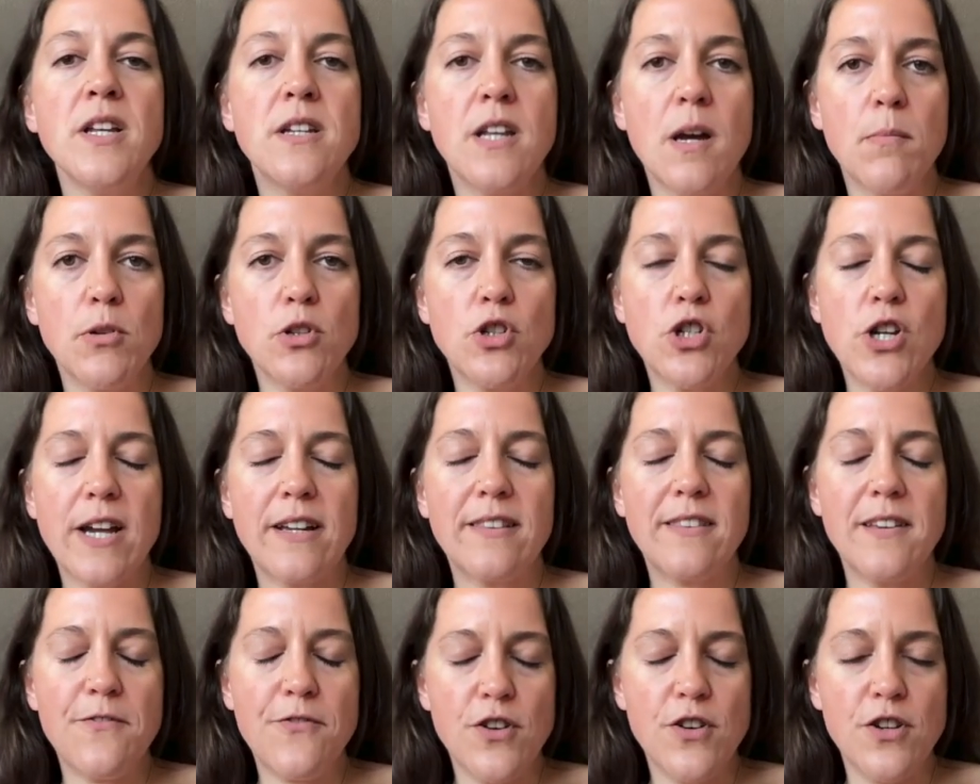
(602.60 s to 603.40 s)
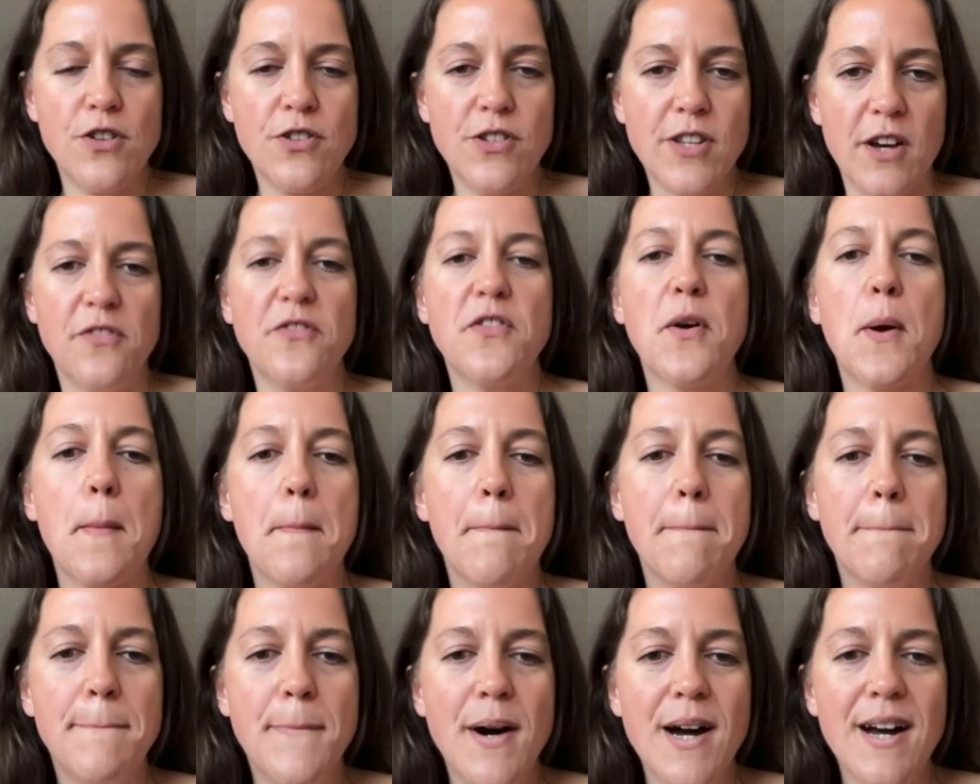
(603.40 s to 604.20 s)
Double check that for yourself.
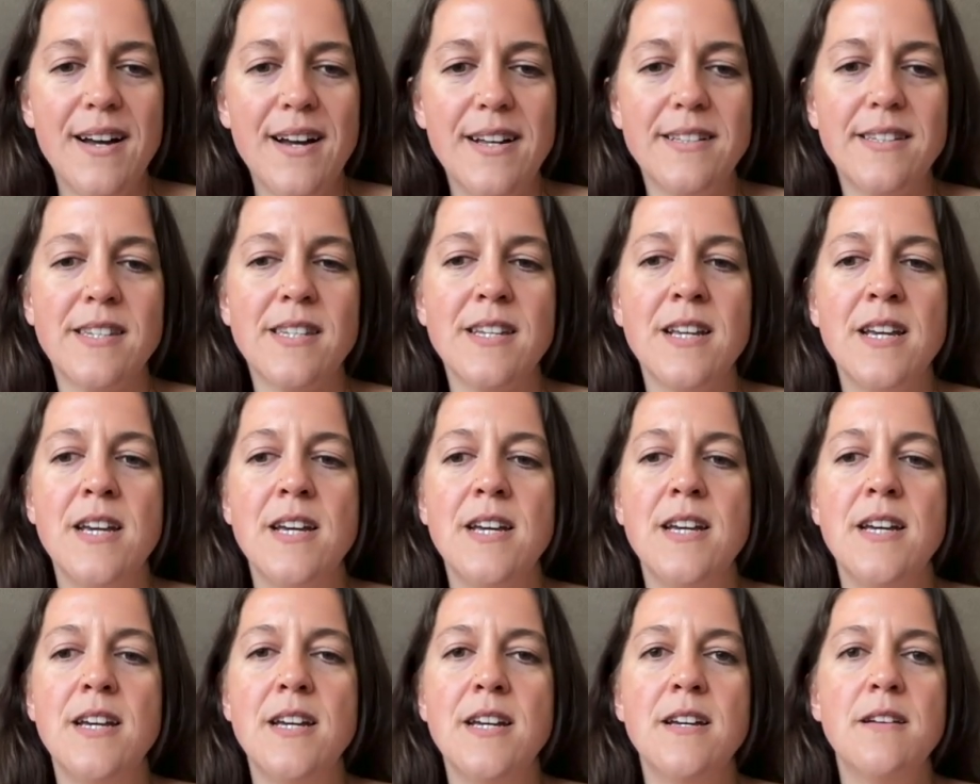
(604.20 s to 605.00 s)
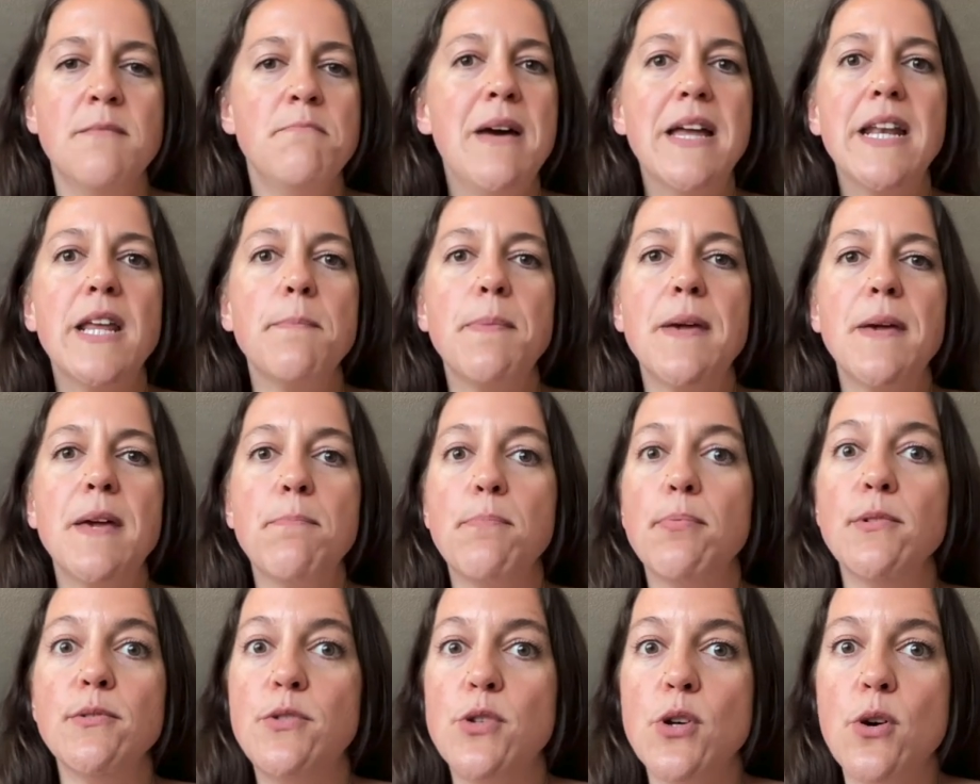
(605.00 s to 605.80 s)
But many
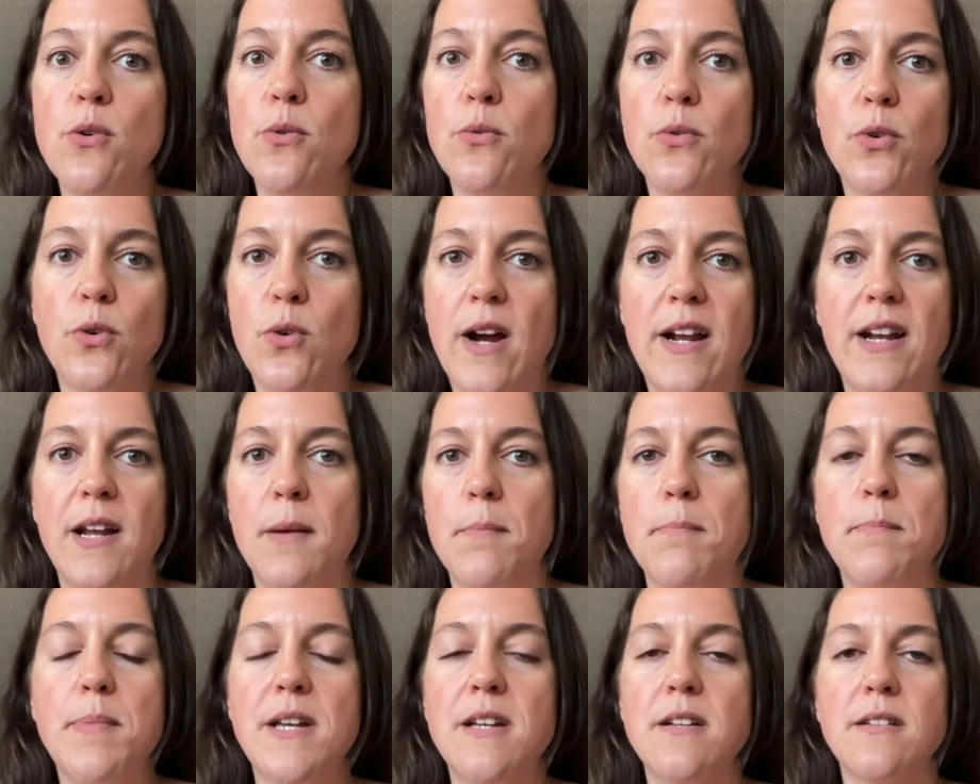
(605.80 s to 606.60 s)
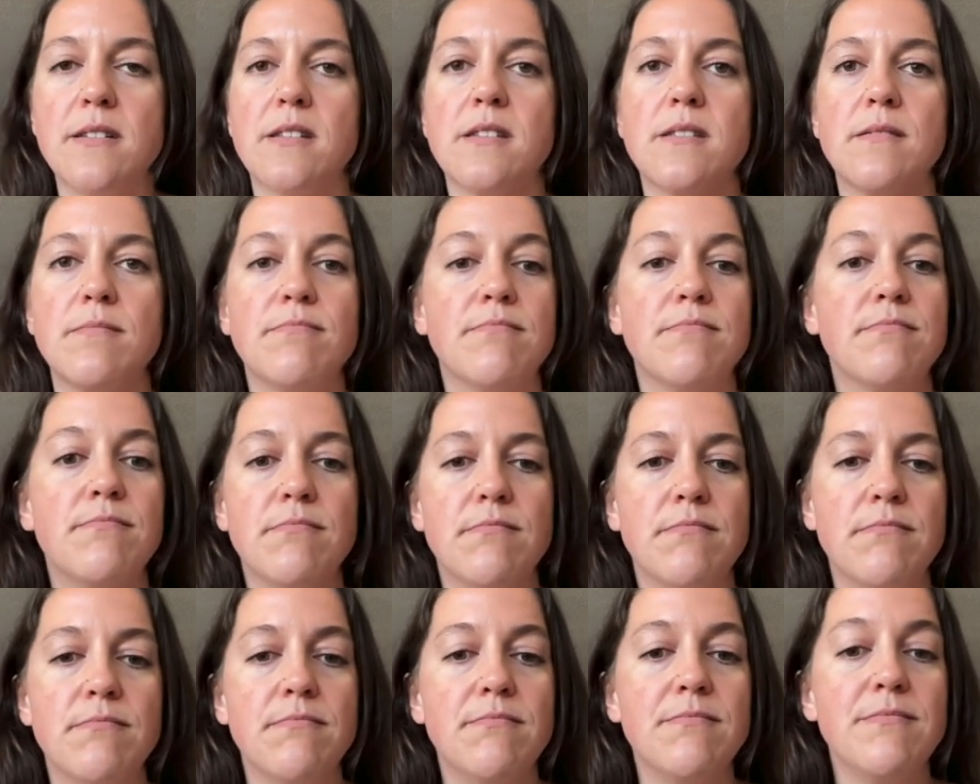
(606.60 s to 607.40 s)
people don't credit because
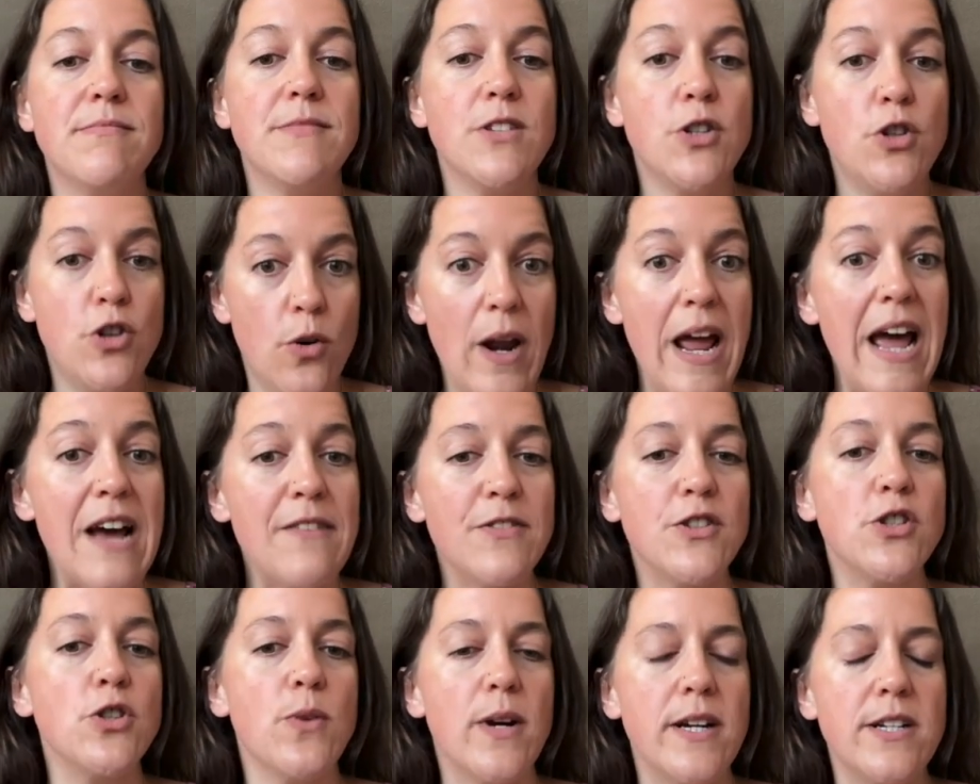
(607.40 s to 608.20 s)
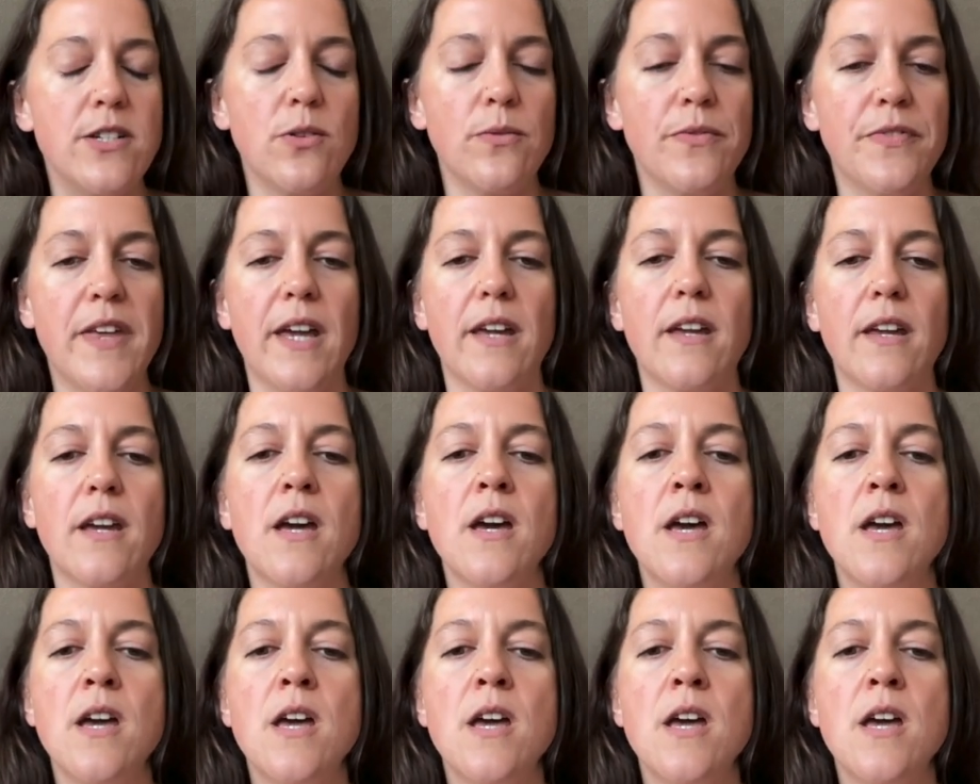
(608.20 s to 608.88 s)
you don't have to, I don't think.